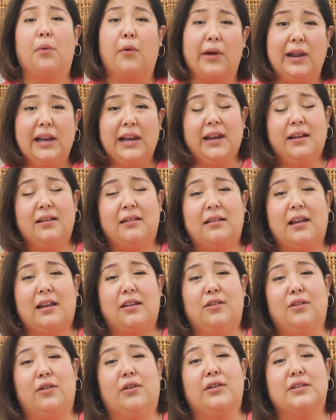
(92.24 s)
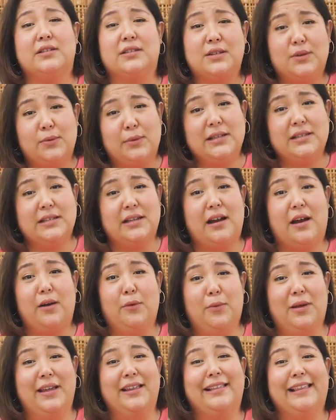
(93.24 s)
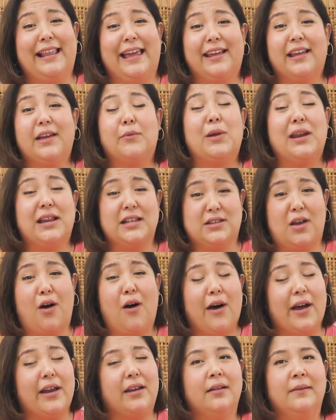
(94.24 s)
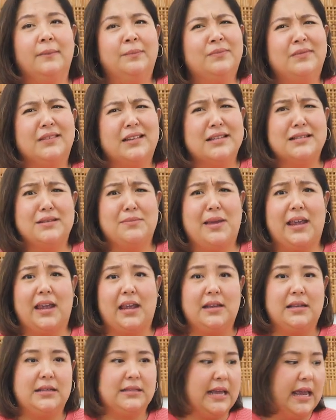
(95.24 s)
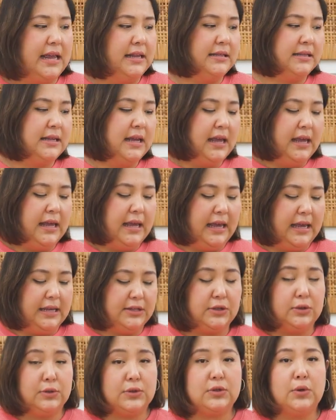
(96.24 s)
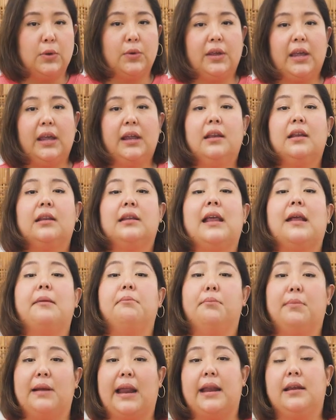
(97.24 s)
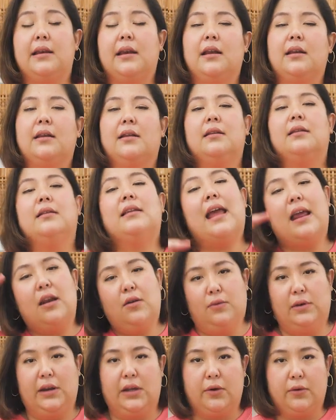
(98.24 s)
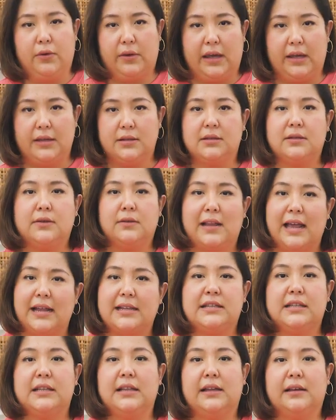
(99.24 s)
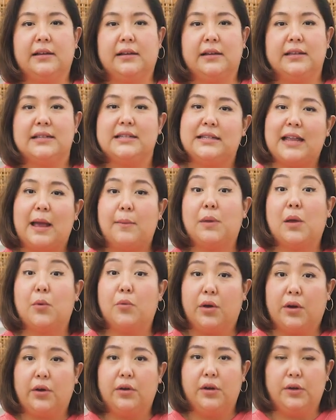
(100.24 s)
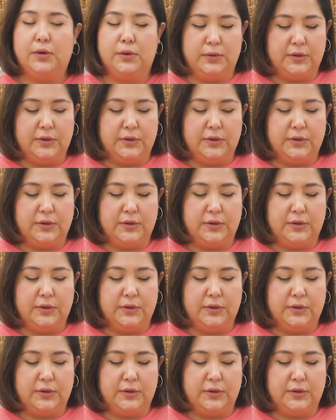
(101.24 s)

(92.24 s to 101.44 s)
boil it, then you got to squeeze it out with when it's hot. Doesn't make any sense. Is to soak it, then blend it, then only cook it. So that's the step that we're going to do